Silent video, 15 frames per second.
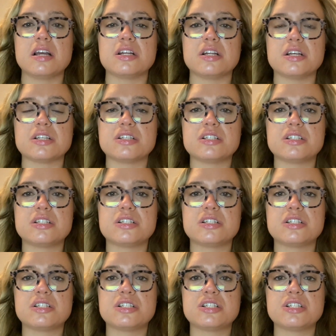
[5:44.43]

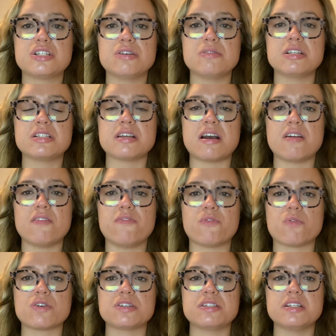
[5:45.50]
suicidal
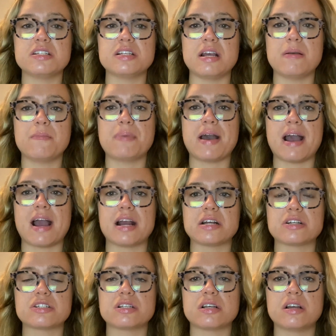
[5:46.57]
forces,
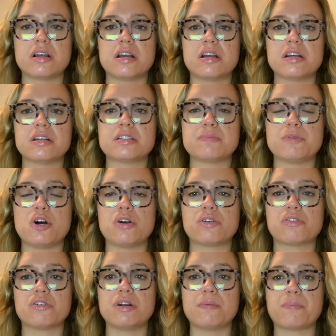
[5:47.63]
impacts, small
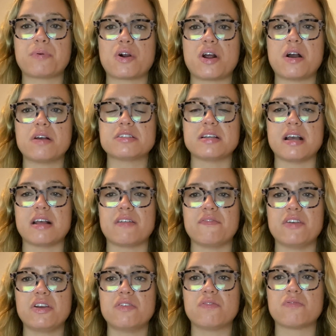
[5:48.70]
group process,
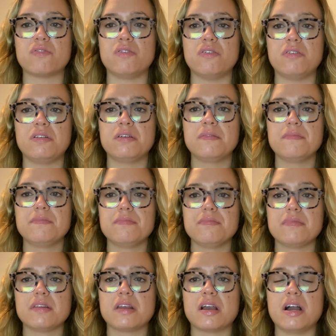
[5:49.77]
via role
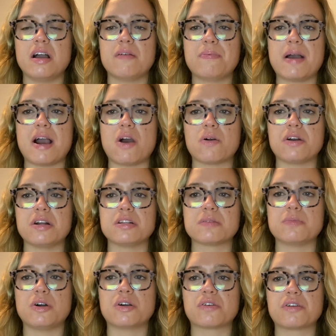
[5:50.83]
of power in
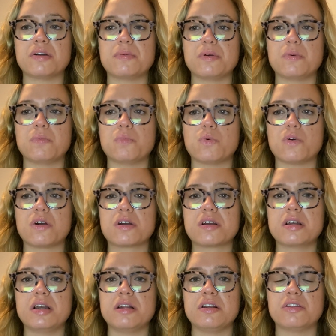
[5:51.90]
small group and work
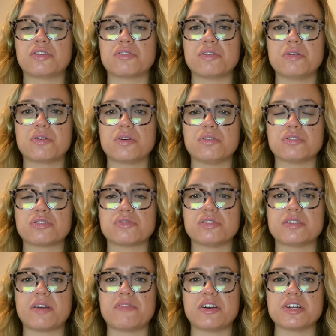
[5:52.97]
and through cultural
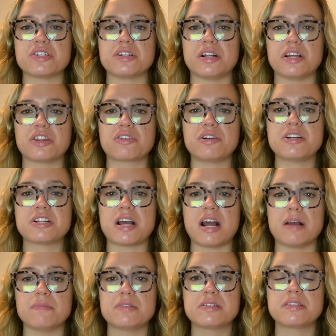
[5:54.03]
diversity. 3
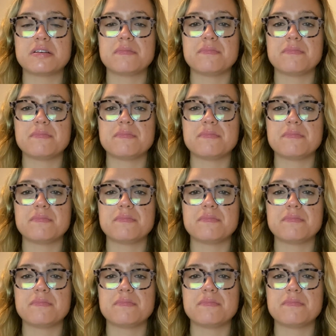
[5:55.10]
types: